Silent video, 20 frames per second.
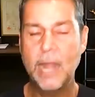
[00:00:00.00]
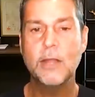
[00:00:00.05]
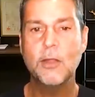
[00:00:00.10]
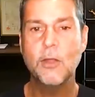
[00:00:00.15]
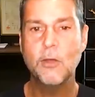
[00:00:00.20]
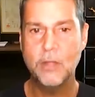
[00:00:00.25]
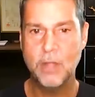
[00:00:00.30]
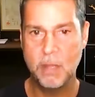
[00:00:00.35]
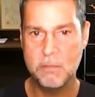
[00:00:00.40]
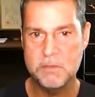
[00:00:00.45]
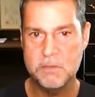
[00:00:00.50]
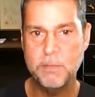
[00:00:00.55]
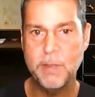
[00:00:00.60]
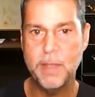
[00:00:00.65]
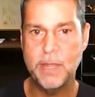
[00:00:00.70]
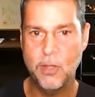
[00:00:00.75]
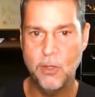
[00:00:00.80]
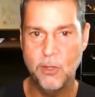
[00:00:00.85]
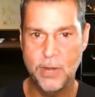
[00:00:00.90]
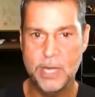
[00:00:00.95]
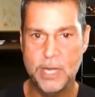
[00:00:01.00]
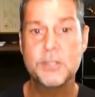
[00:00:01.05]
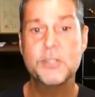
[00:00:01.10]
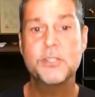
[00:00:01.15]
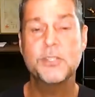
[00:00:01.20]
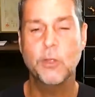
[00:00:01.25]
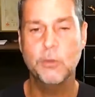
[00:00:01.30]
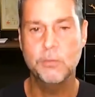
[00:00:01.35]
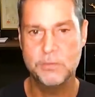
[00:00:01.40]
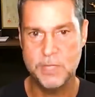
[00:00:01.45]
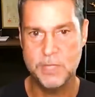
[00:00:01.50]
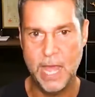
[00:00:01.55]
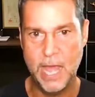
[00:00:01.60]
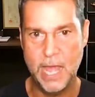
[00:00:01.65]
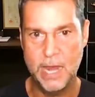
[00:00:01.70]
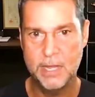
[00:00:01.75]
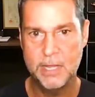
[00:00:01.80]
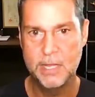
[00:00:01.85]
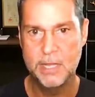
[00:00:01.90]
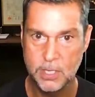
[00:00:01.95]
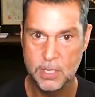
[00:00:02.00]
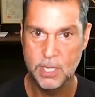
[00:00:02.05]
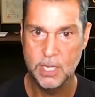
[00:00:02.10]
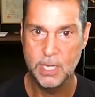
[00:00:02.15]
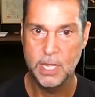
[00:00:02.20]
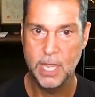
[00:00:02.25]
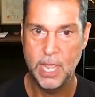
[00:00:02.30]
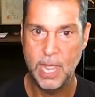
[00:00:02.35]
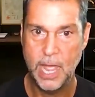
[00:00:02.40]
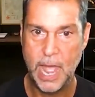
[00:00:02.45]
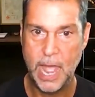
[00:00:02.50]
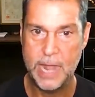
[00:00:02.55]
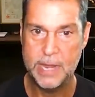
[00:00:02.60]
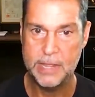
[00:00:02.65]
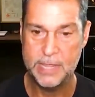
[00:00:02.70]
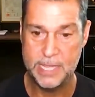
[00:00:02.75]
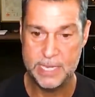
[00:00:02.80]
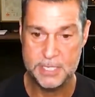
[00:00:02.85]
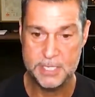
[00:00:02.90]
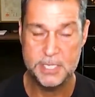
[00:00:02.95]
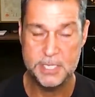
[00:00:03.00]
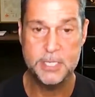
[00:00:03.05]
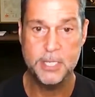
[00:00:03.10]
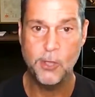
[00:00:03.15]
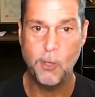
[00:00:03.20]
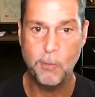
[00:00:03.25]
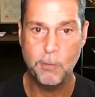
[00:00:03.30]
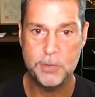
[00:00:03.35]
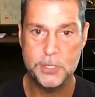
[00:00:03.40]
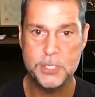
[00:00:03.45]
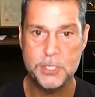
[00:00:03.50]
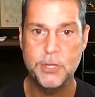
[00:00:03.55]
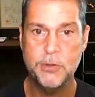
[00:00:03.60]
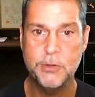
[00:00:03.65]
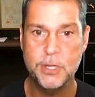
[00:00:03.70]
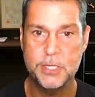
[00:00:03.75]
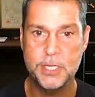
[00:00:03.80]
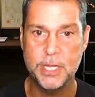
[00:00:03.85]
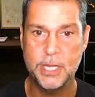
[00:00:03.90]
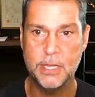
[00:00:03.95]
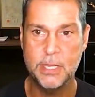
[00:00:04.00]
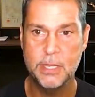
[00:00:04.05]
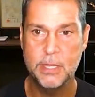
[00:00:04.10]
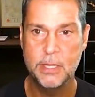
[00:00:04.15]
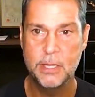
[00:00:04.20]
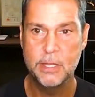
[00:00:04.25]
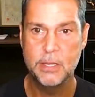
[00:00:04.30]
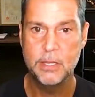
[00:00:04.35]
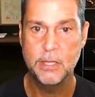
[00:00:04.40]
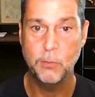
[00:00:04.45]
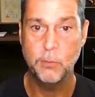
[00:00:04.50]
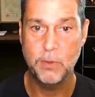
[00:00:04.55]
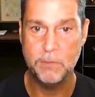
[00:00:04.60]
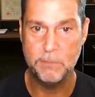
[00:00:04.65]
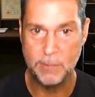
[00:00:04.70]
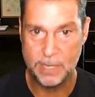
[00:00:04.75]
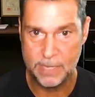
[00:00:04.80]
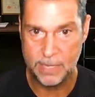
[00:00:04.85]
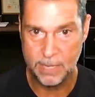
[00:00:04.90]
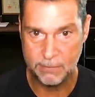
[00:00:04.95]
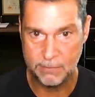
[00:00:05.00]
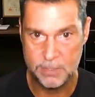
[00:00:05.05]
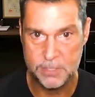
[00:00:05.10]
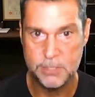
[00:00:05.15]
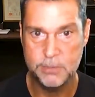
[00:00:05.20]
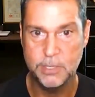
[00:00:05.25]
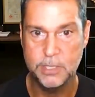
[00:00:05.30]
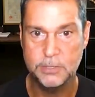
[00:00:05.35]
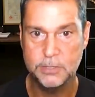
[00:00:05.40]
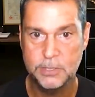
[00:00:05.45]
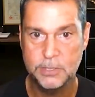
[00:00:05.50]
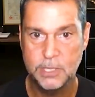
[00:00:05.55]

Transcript: along comes Bitcoin and solves that. And this is the opportunity that we've been given to us.